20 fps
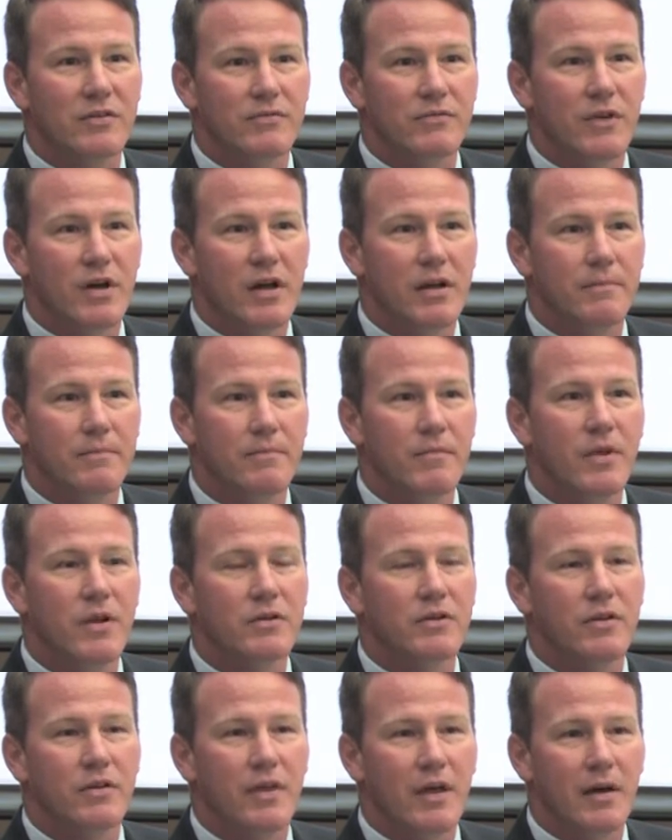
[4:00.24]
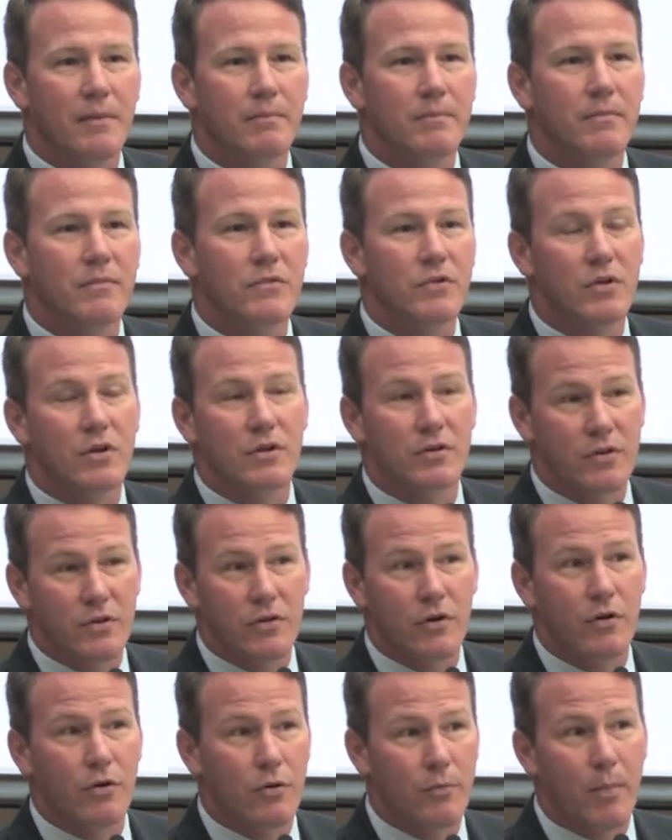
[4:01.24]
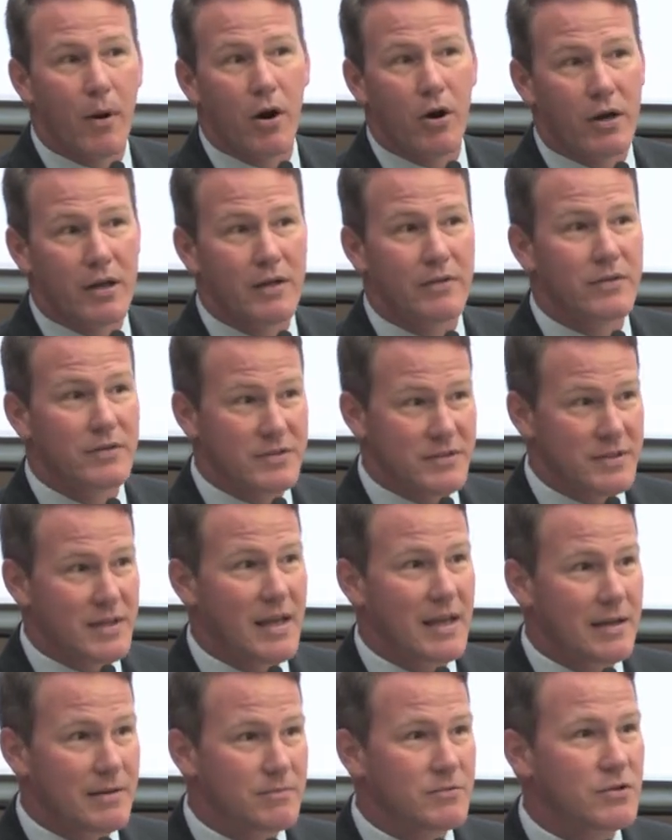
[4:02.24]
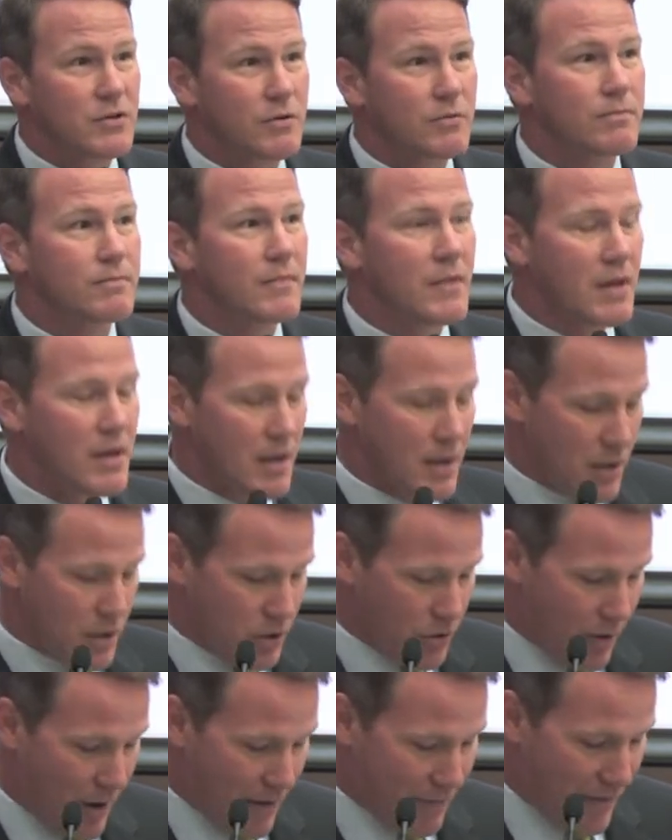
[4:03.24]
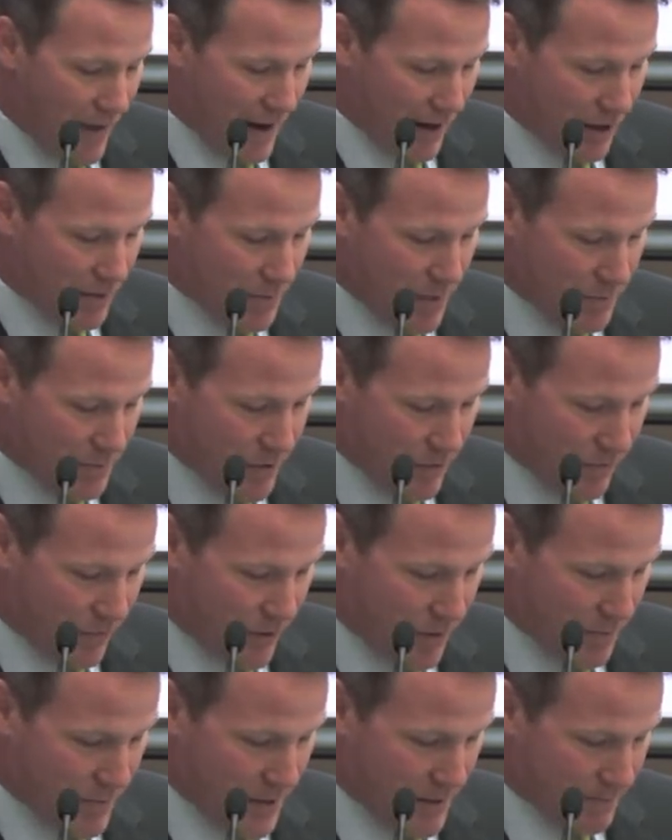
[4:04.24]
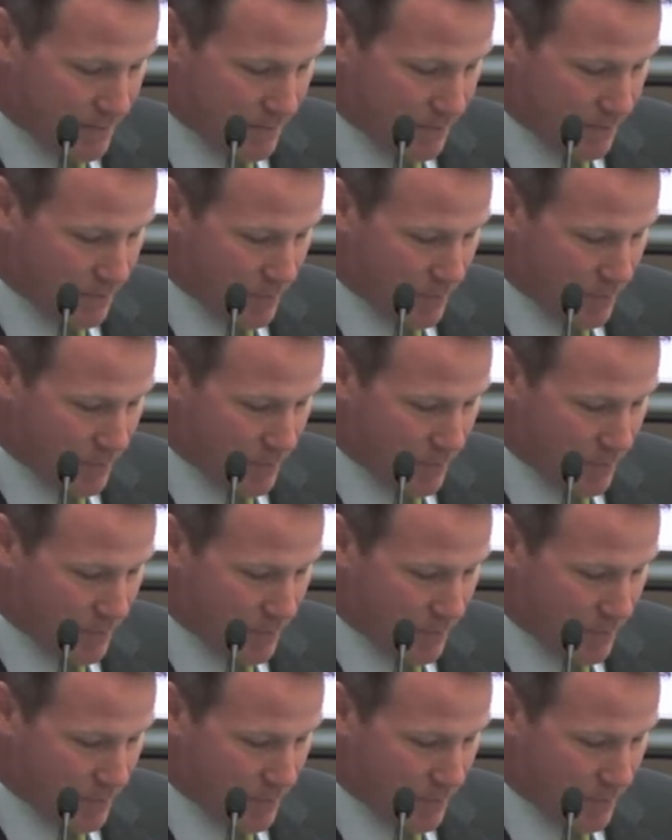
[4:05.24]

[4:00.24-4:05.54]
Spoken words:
have done to them, to her party in this state. So you have that commitment from me.